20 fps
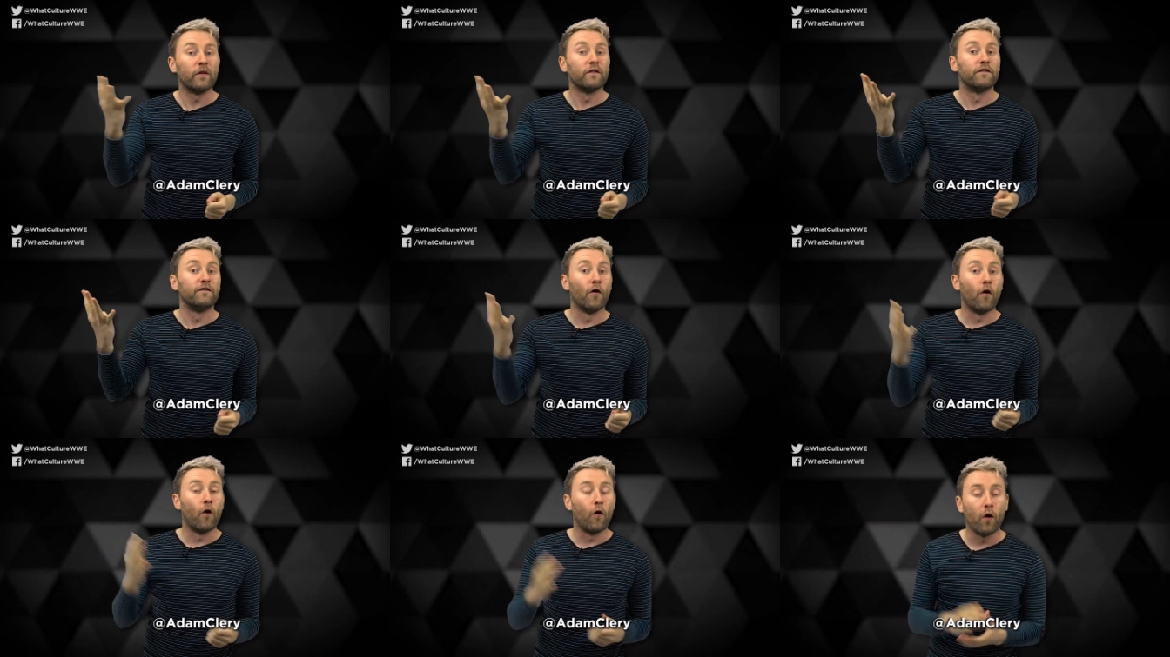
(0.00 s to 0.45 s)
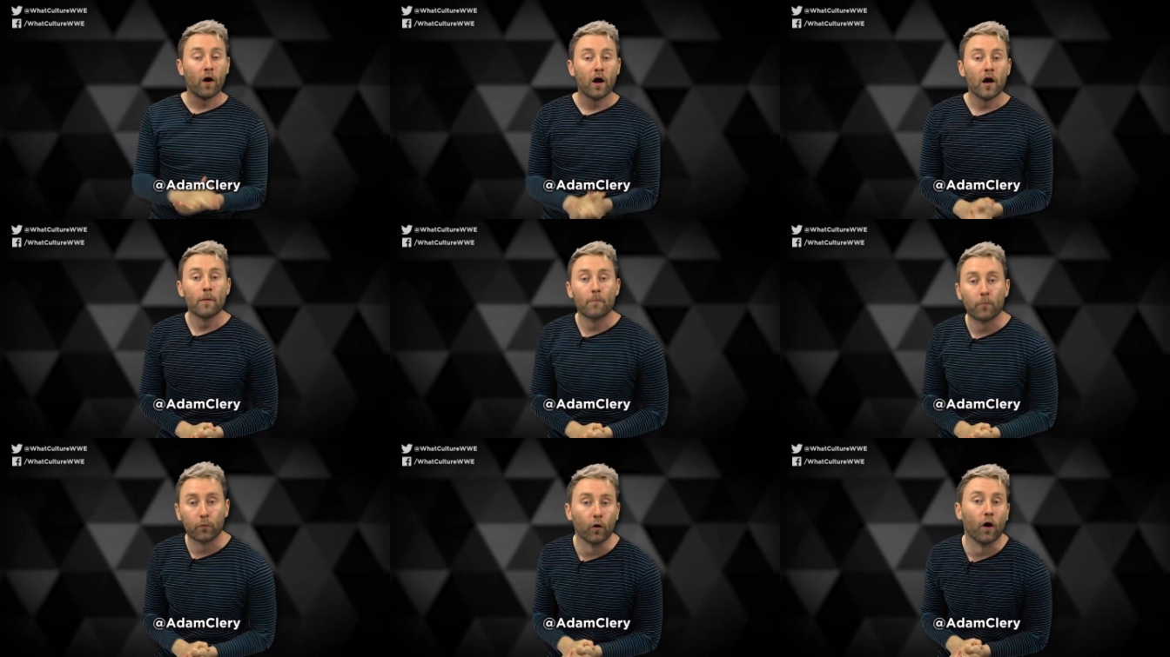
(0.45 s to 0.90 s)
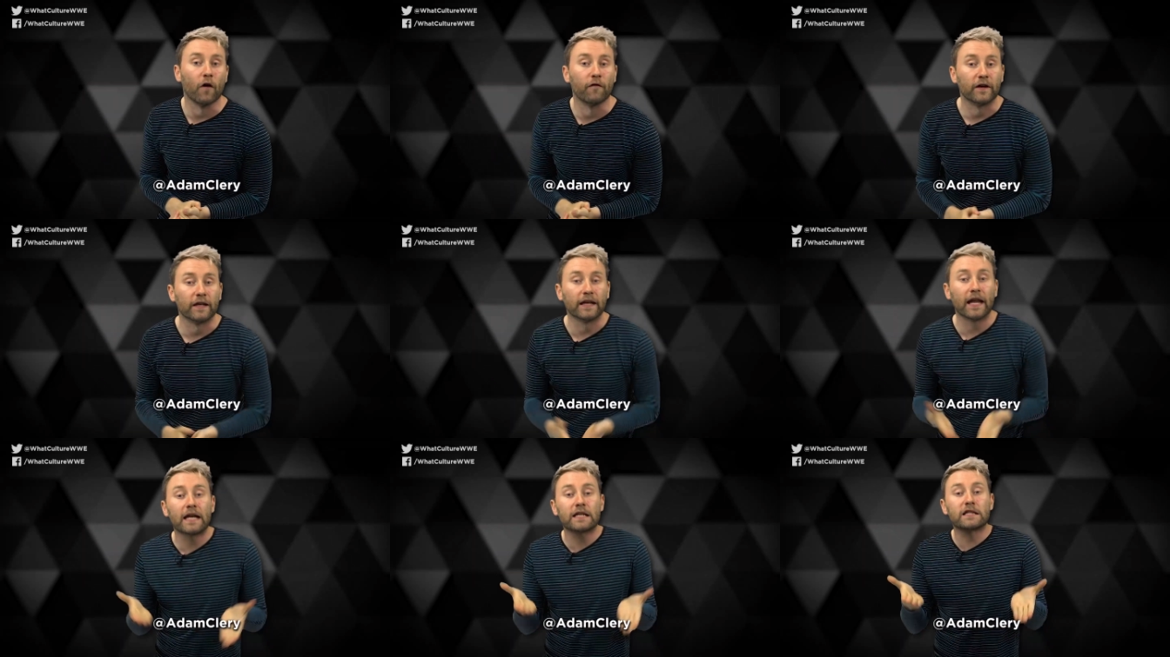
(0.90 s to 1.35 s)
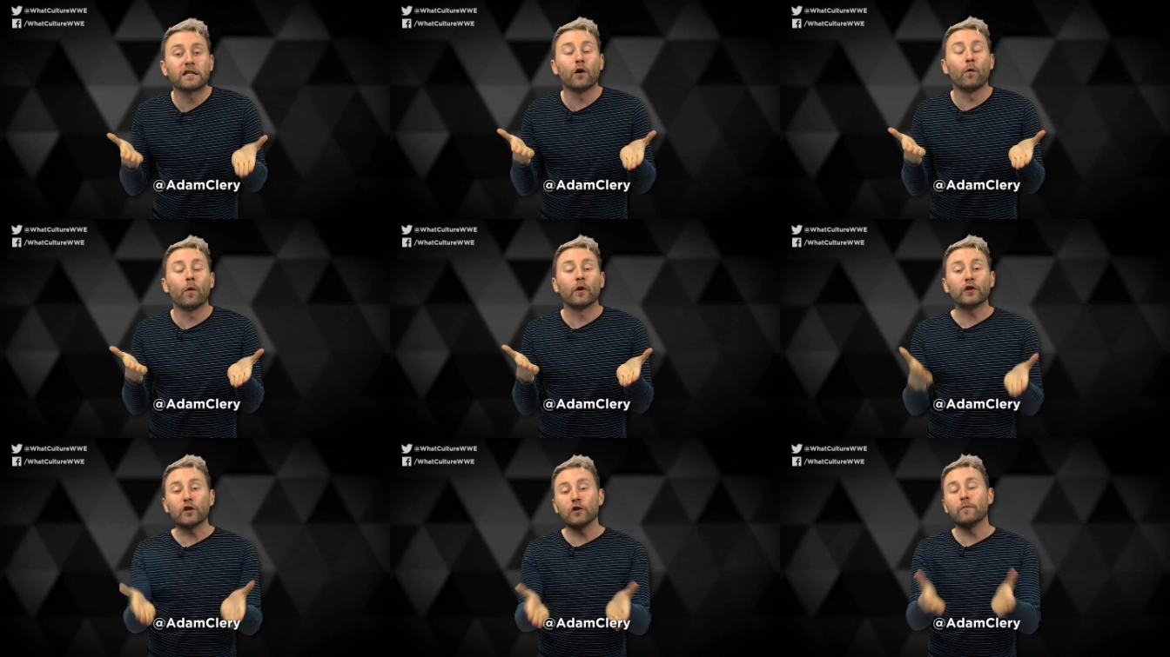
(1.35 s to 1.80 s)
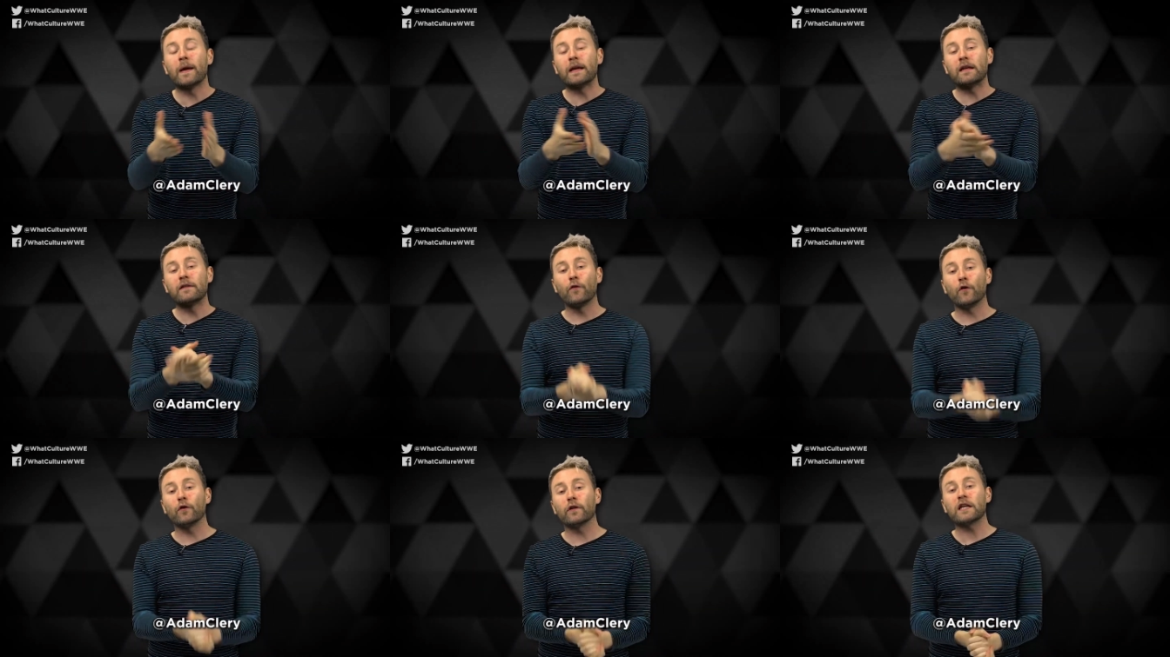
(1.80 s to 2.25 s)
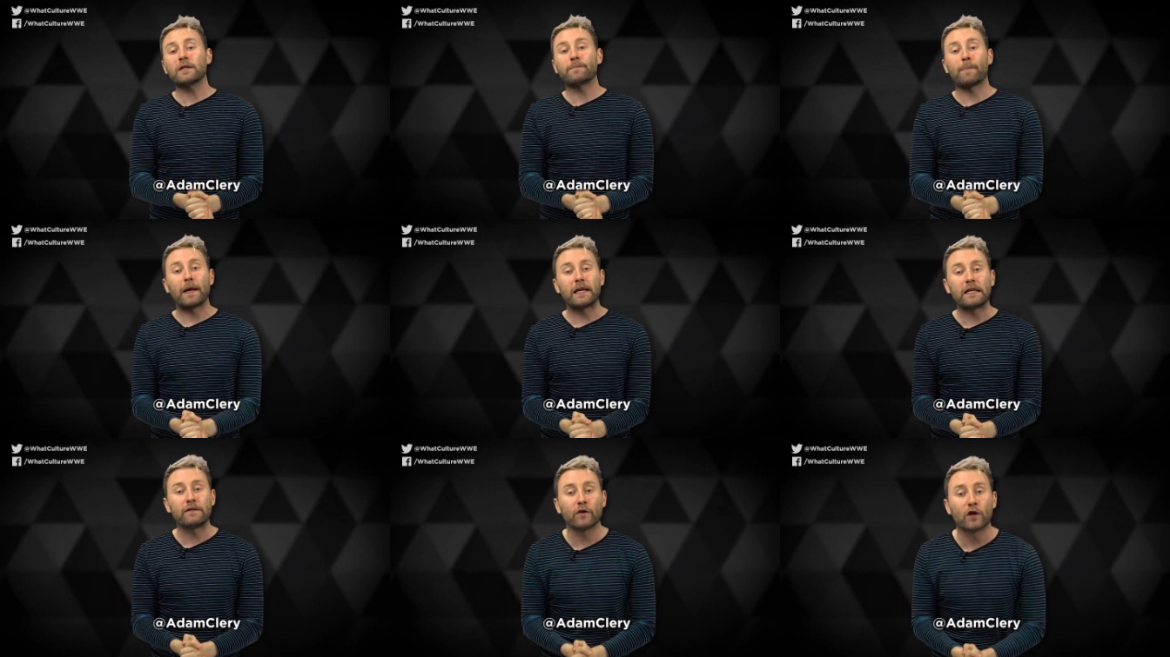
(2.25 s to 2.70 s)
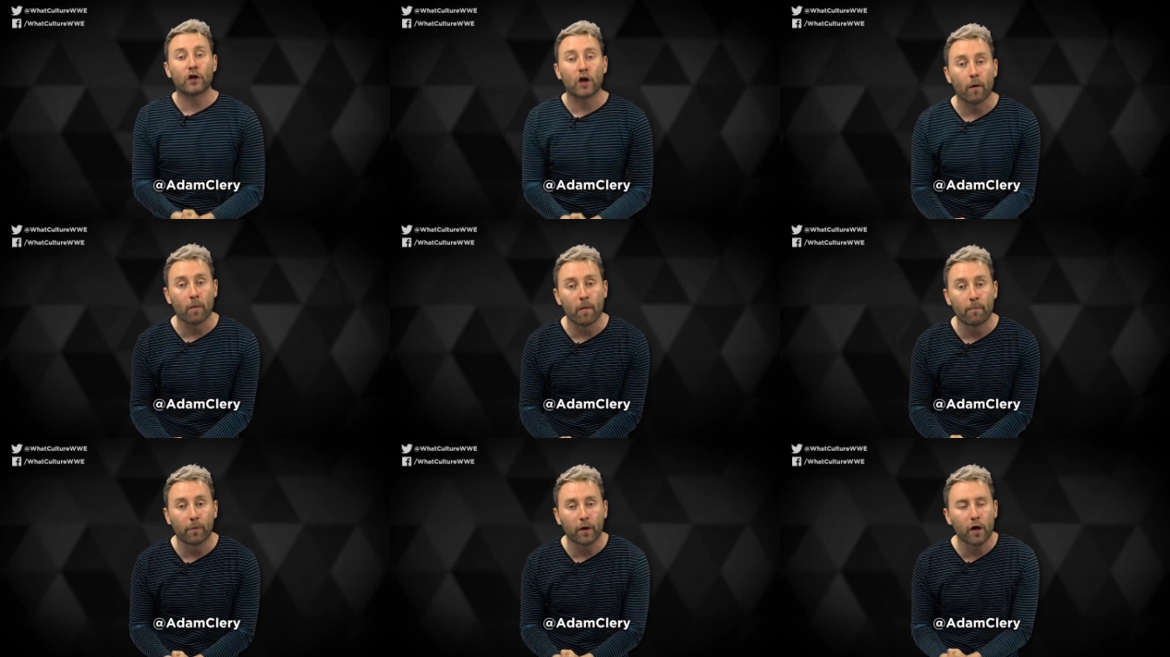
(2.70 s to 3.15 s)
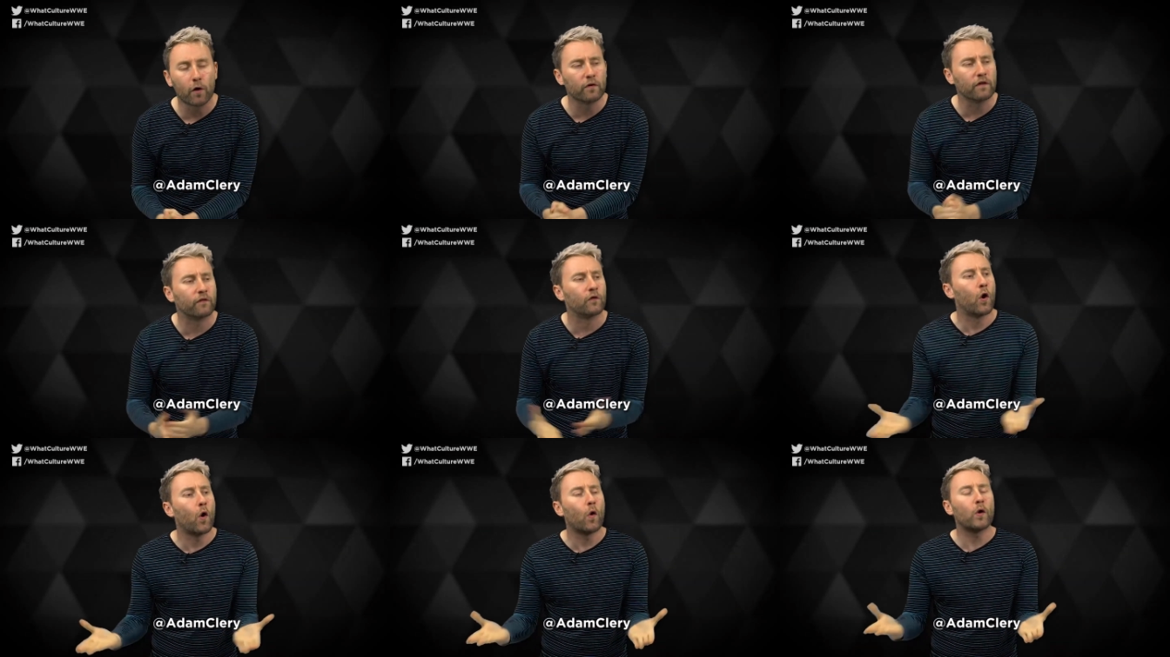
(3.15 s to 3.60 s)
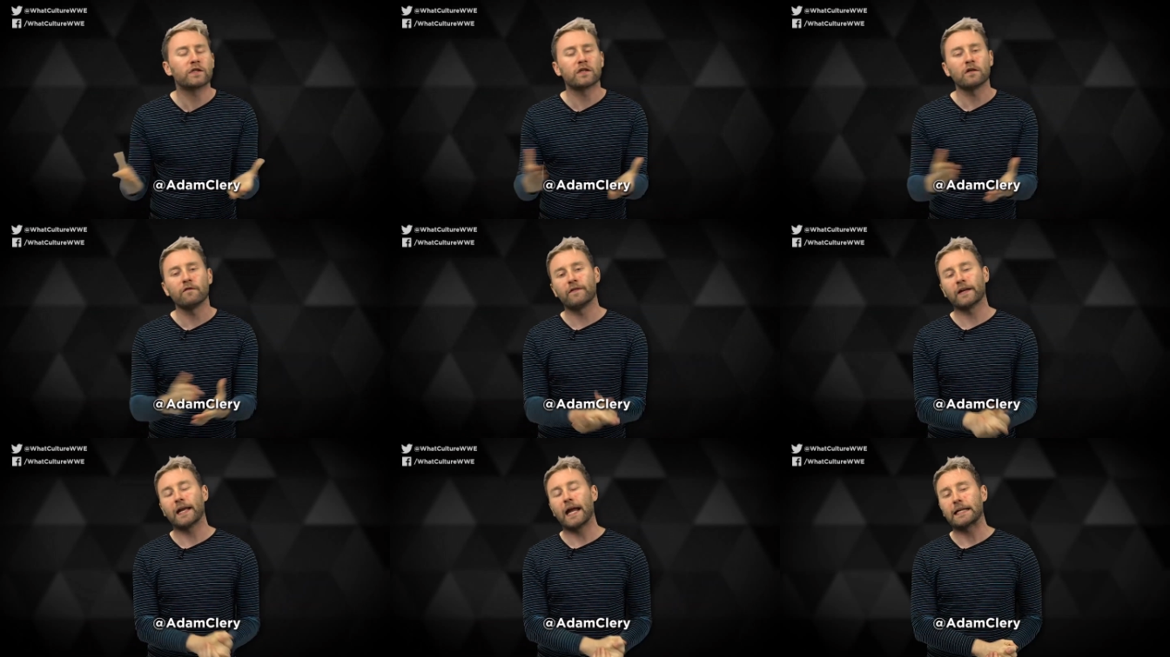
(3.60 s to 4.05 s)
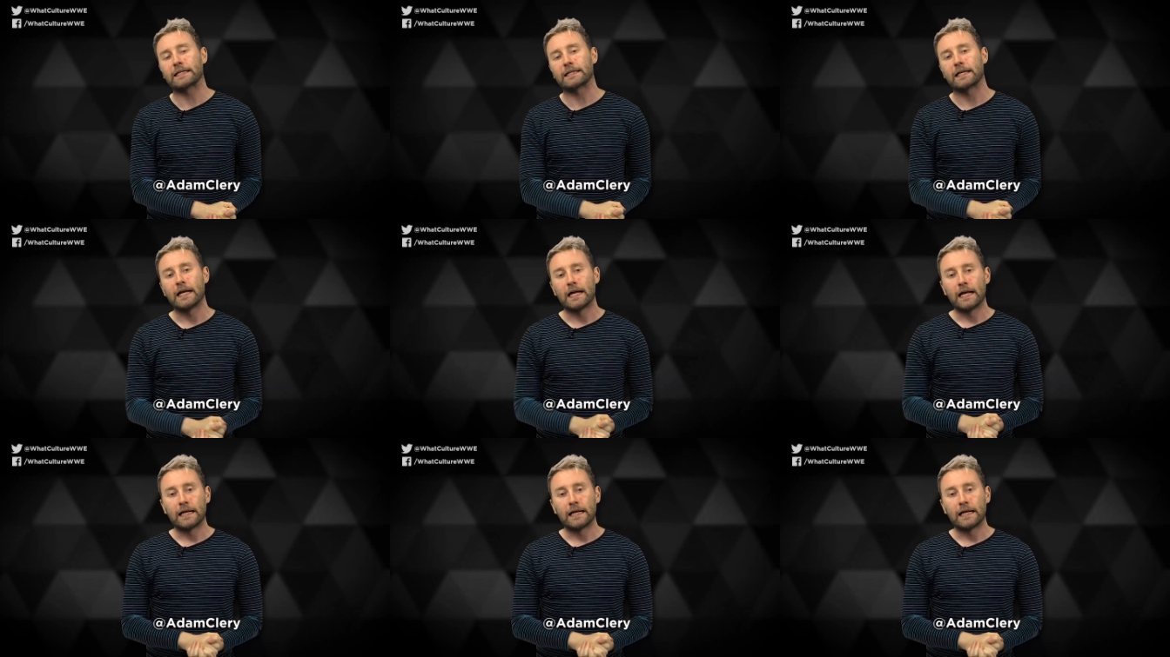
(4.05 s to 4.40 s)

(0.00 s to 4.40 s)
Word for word: And four, profit. Let us know what you made of all this by leaving a comment below. And of course, don't forget